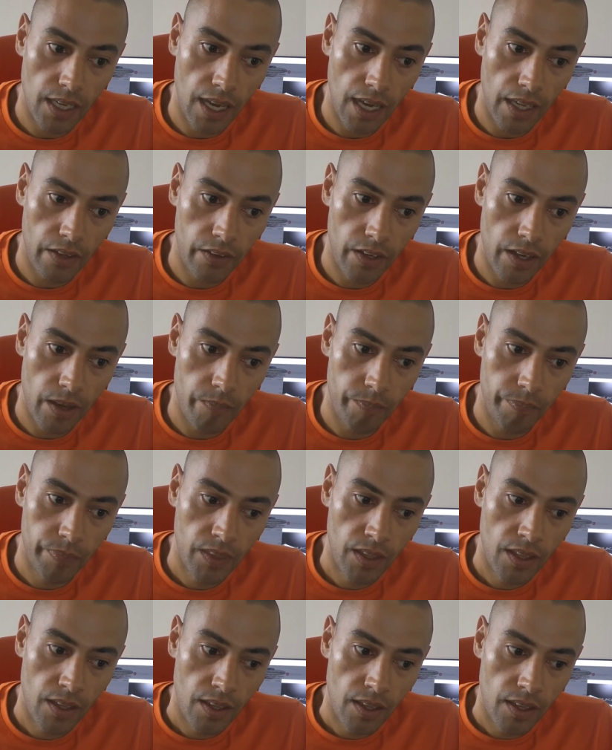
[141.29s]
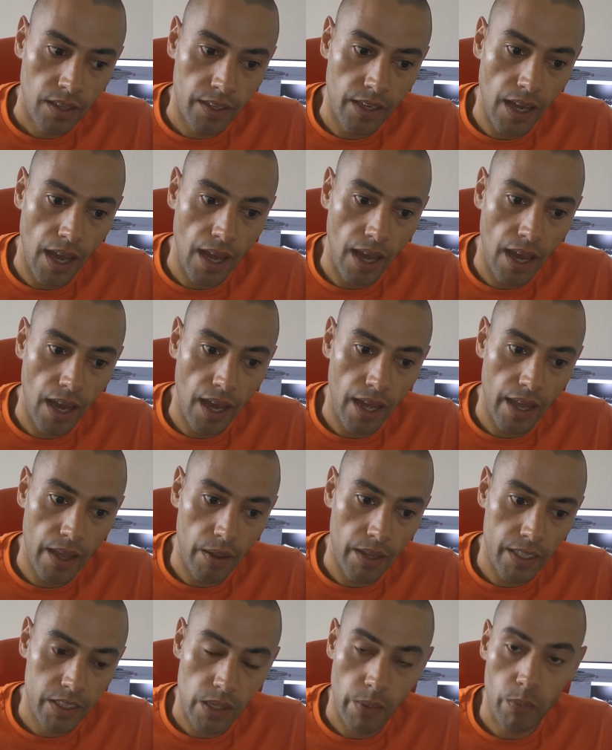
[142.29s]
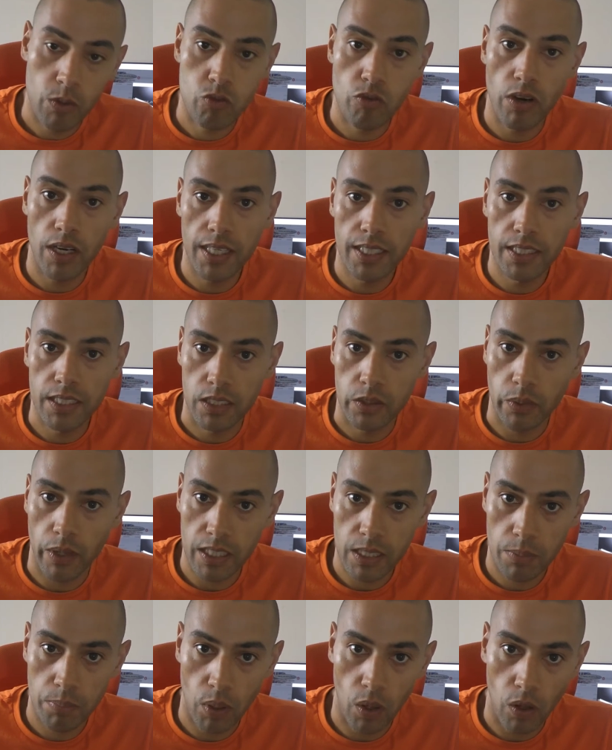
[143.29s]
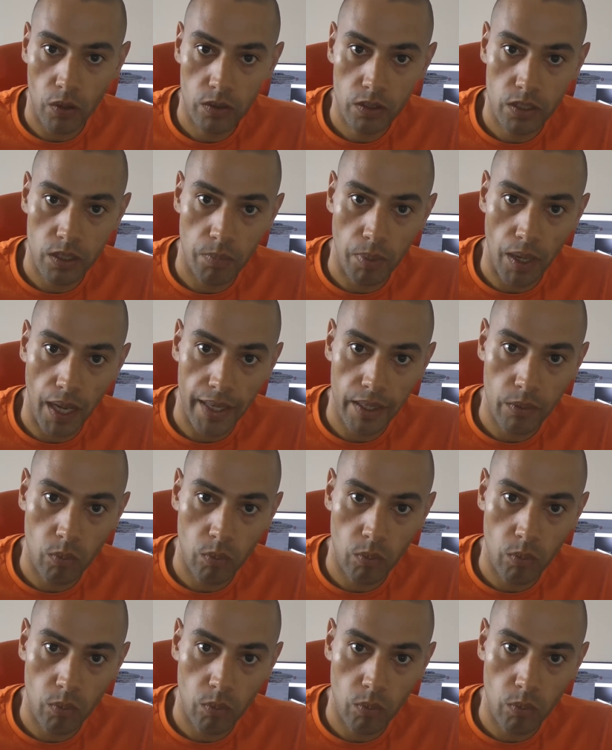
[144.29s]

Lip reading: And yeah, it was really easy to actually put onto the bike.